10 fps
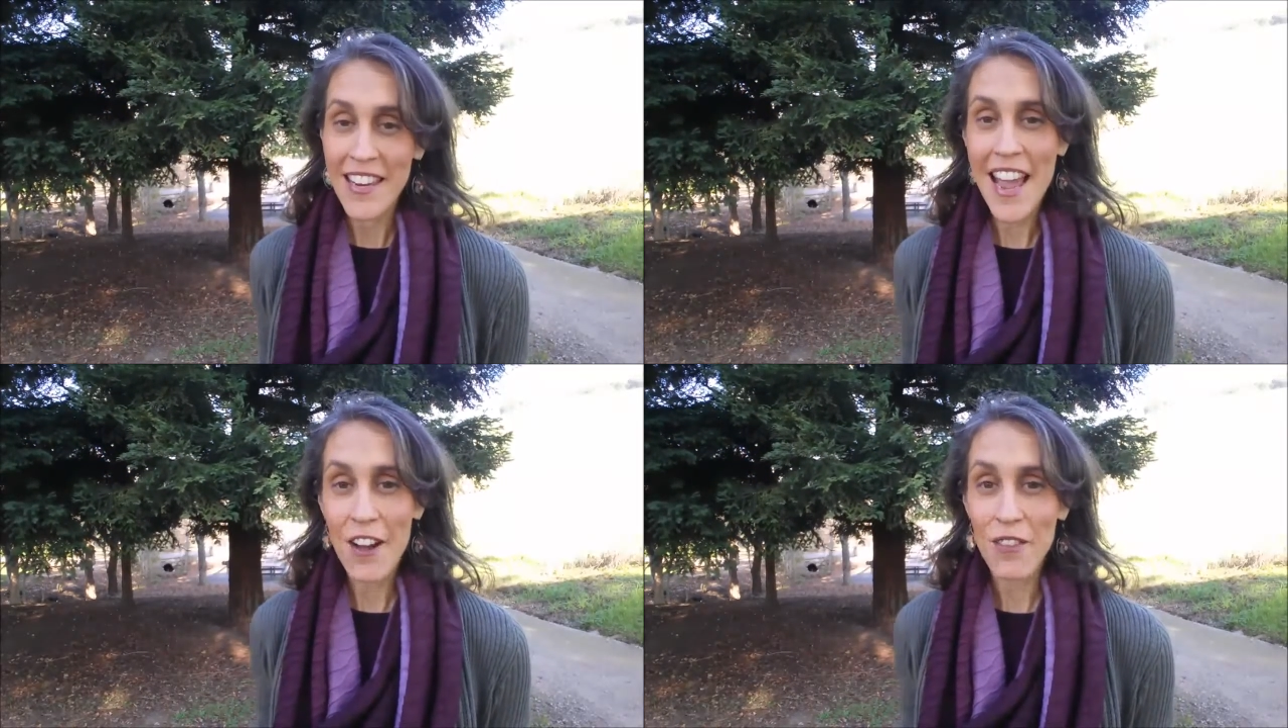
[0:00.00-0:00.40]

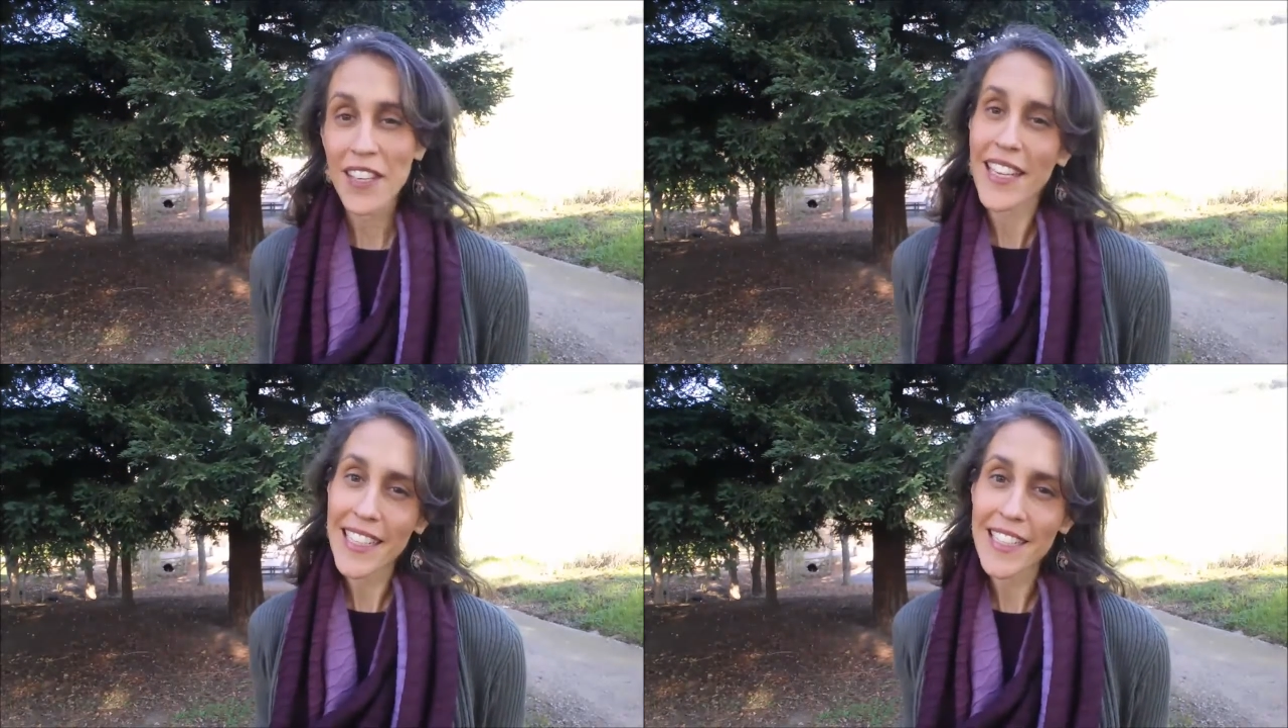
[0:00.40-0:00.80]
Now,
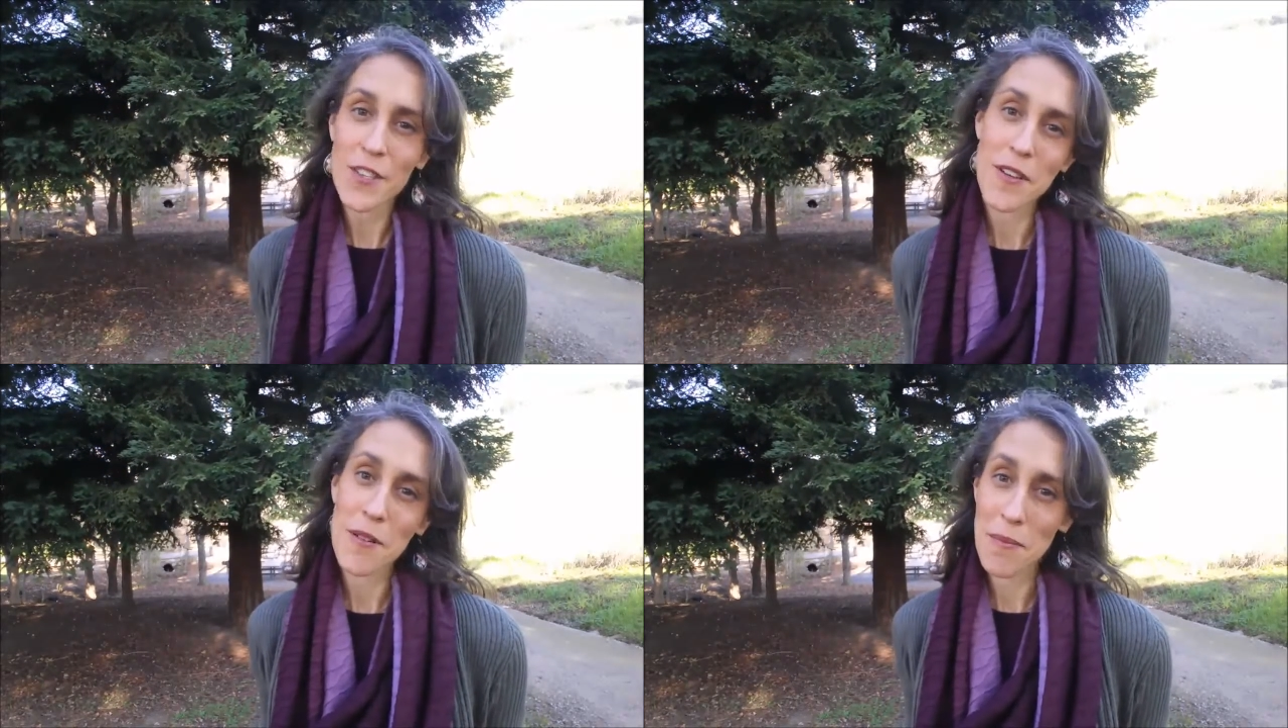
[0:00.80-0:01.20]
the kids
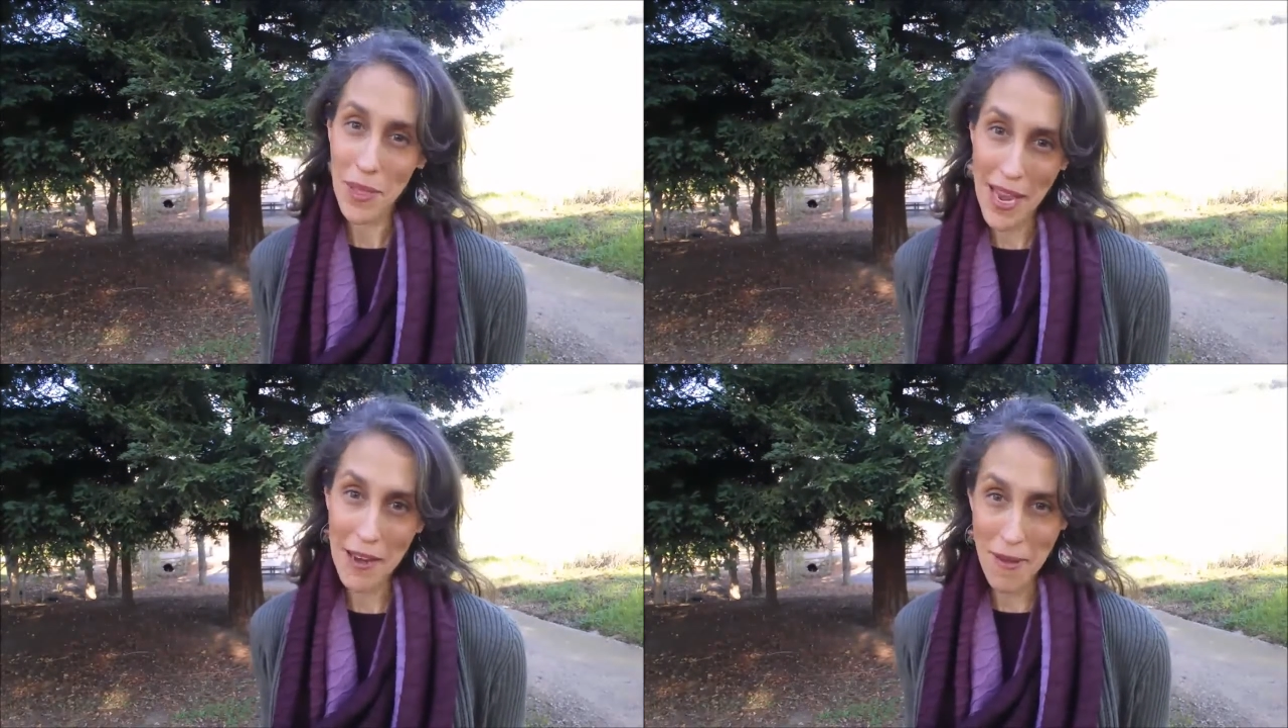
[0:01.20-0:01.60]
do
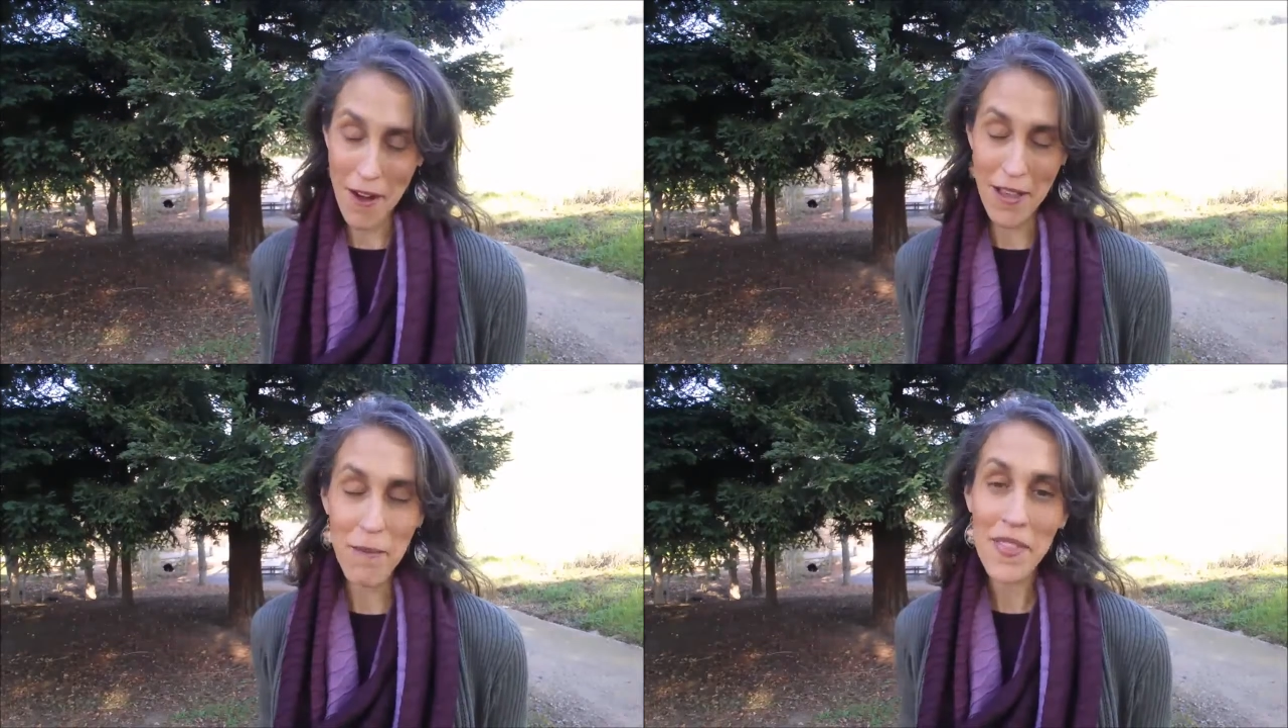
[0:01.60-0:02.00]
complain
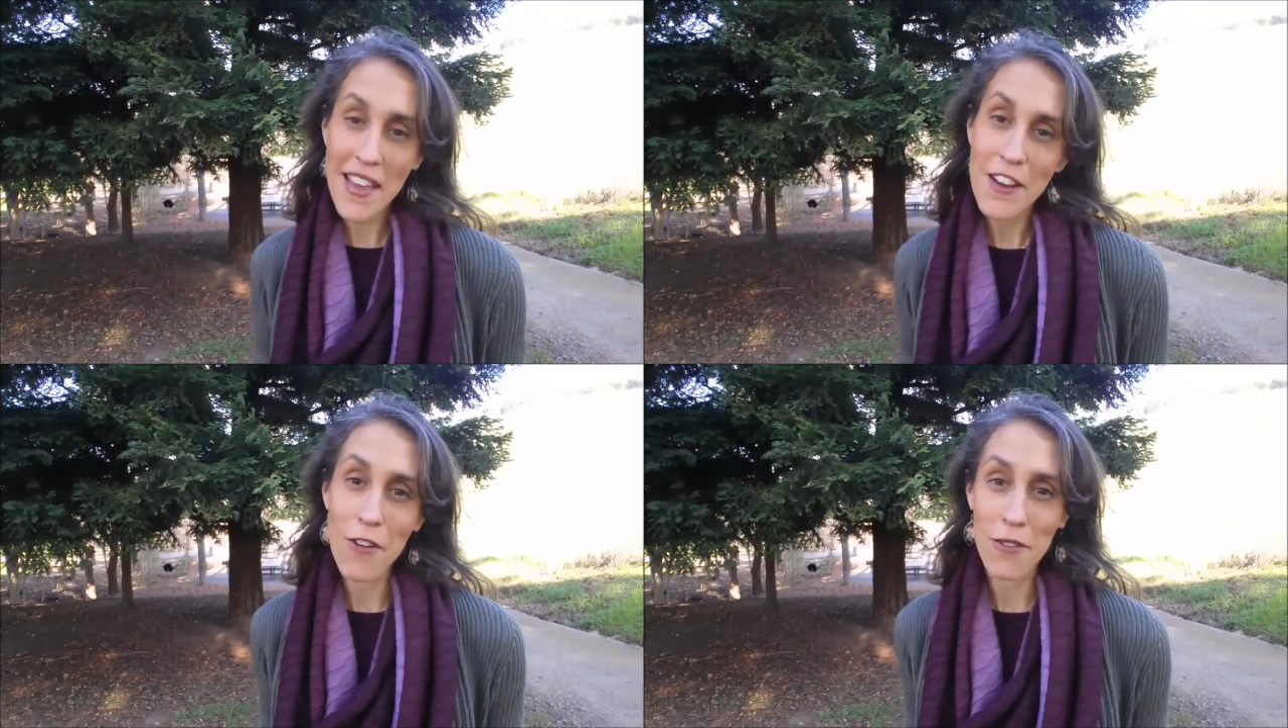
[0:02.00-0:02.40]
about it, but
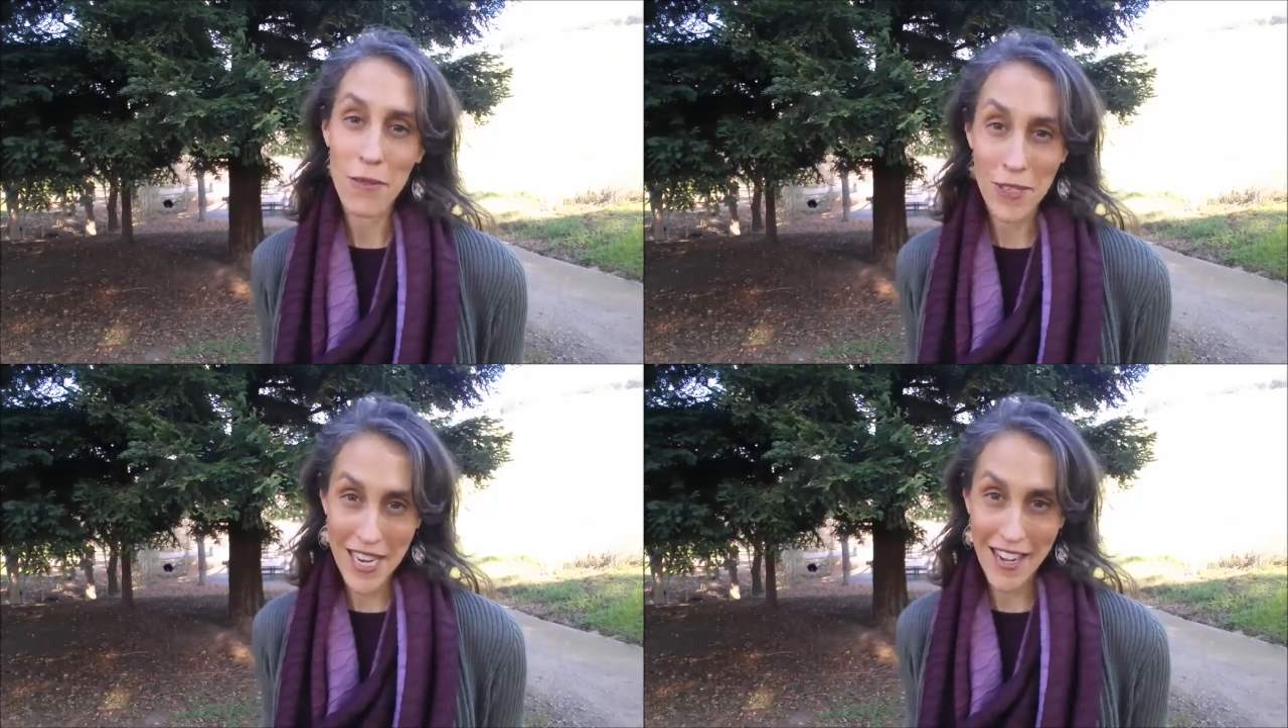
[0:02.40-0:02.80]
they know the
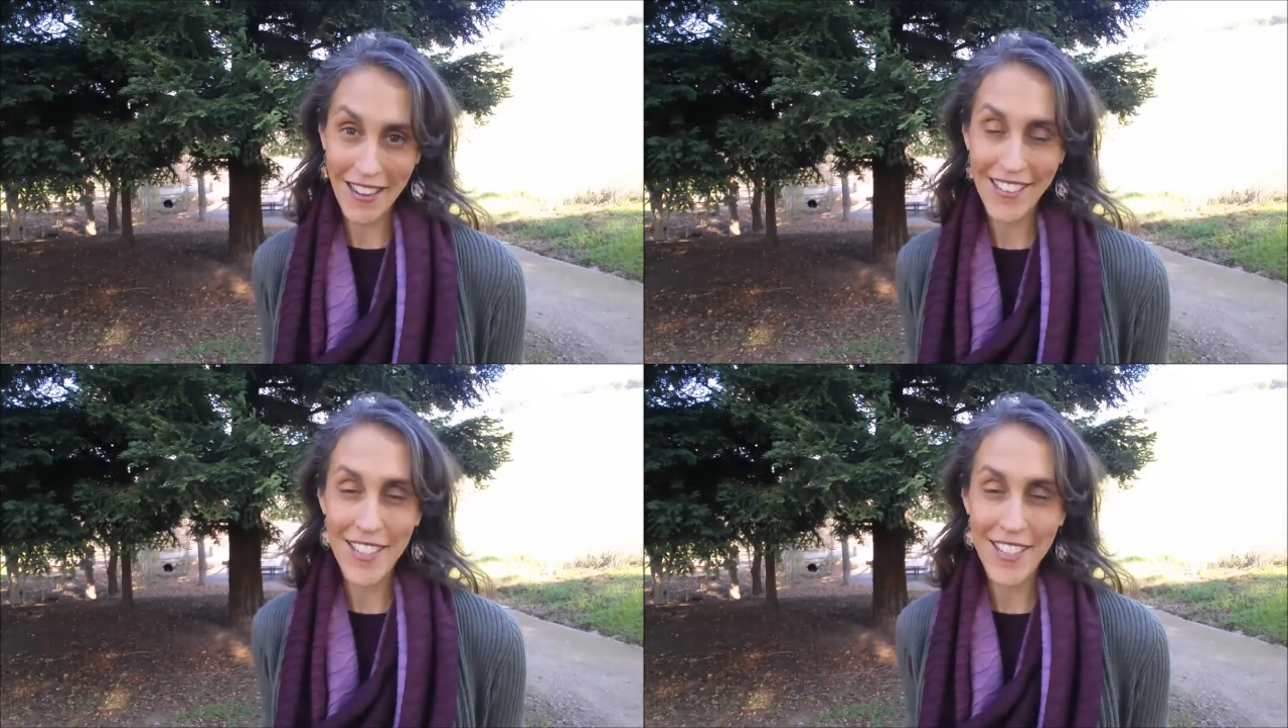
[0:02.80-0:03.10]
routine.